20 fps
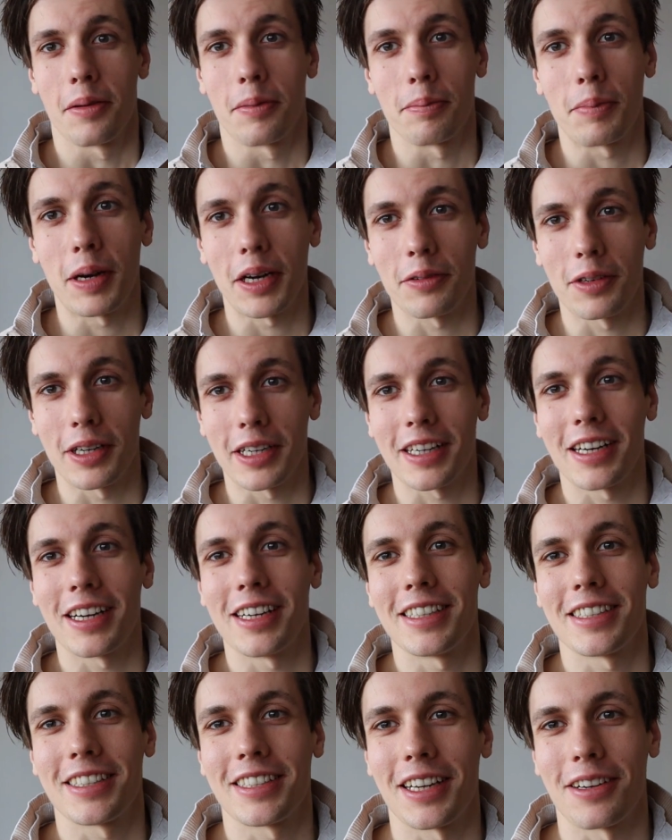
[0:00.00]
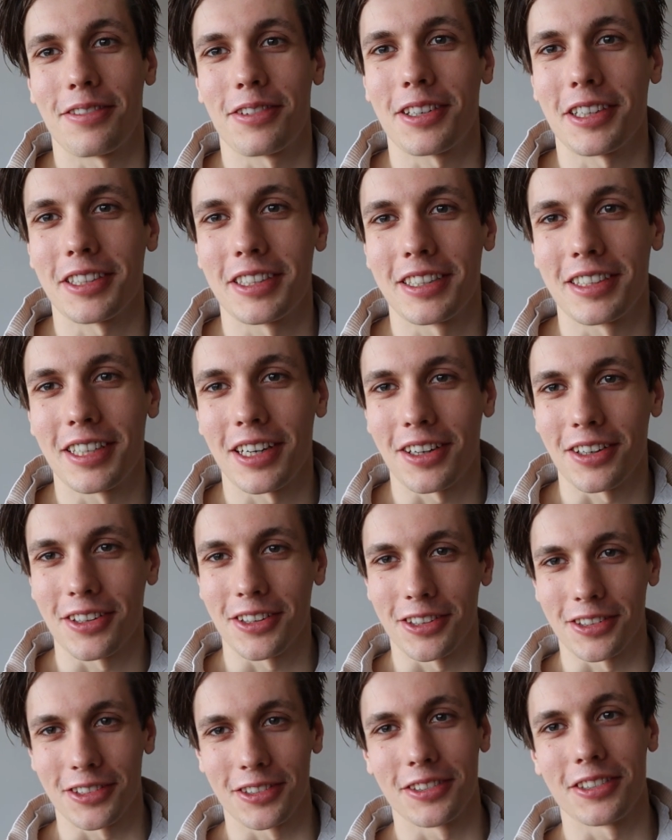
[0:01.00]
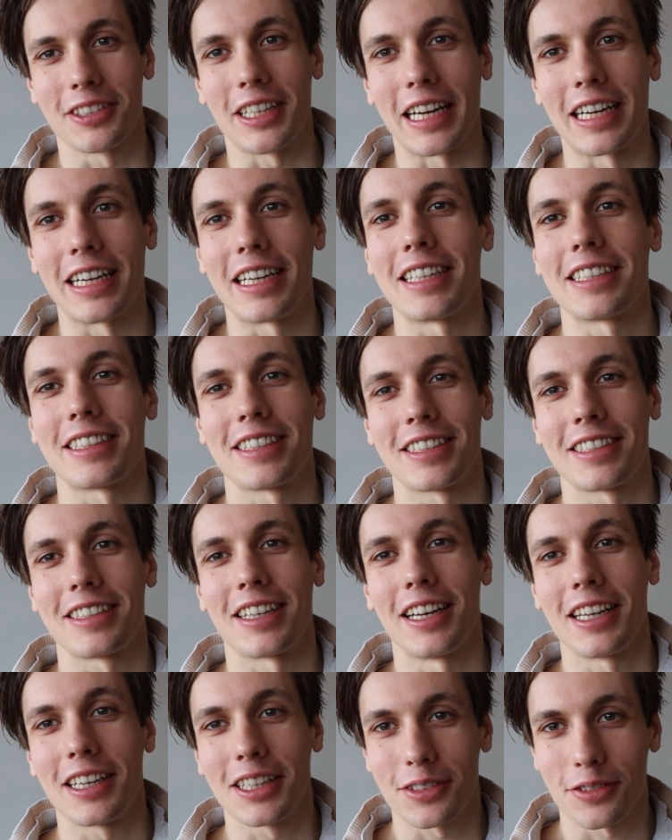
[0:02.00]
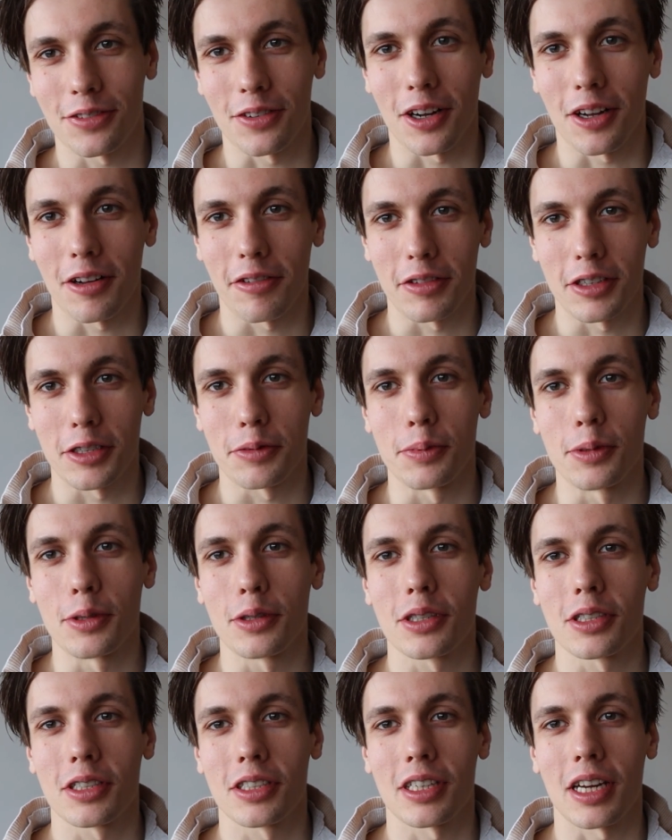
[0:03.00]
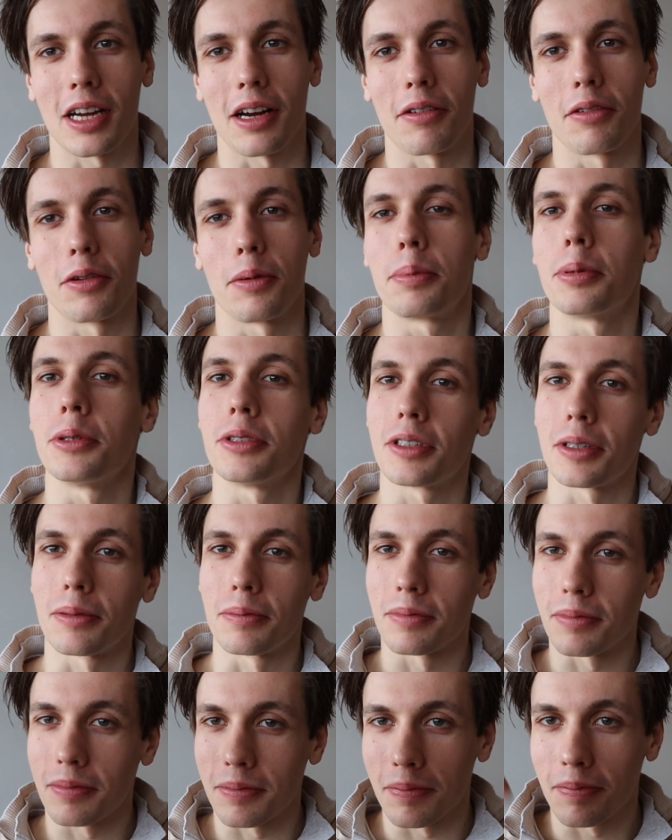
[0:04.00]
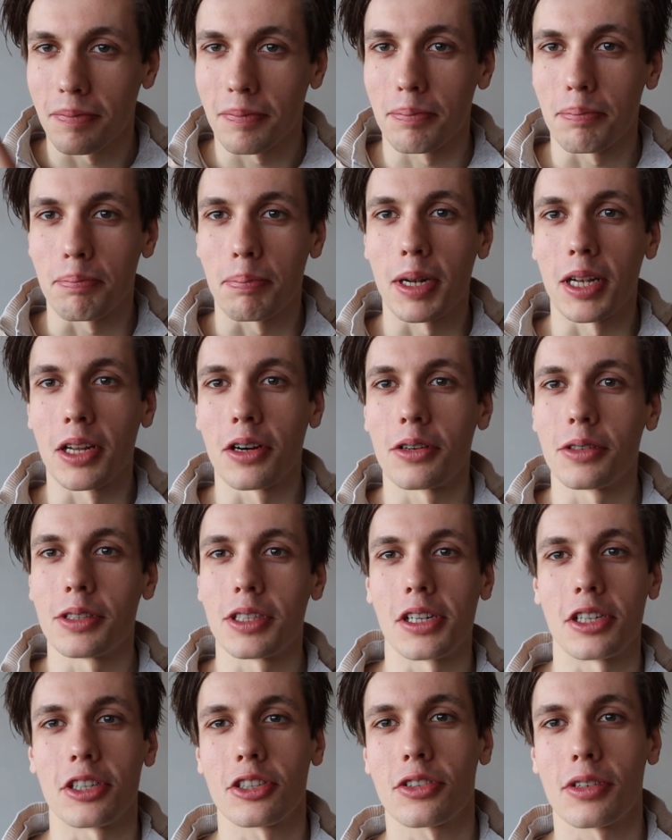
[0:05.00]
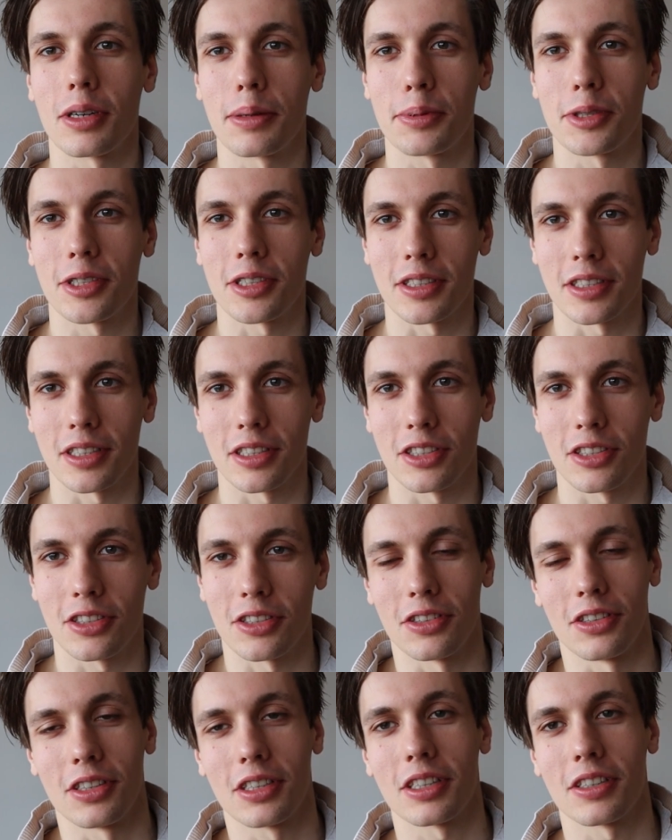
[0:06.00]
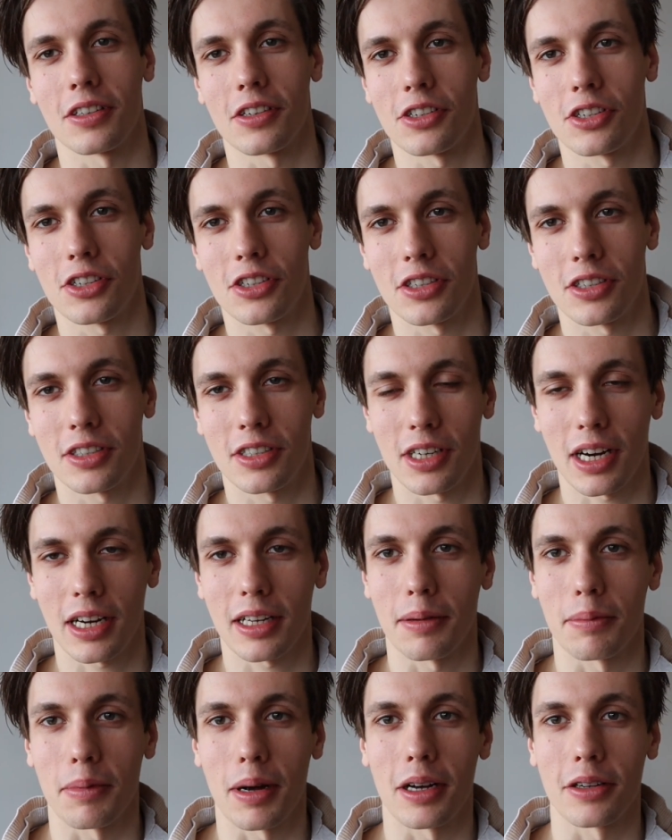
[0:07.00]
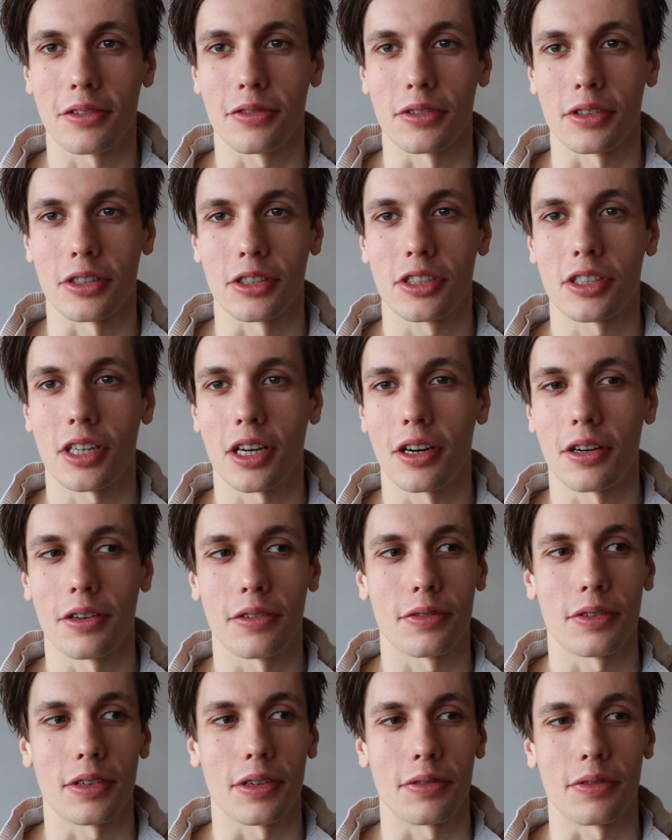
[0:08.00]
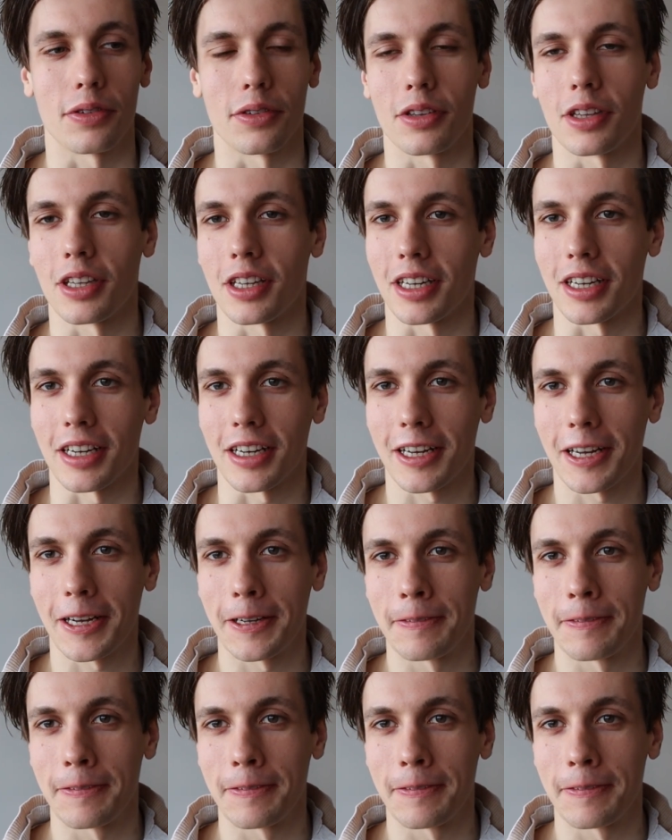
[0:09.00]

By the way, guys, I forgot to tell you that the links for all of these books, I will put them below in the description, so you can just check them out for yourself if you think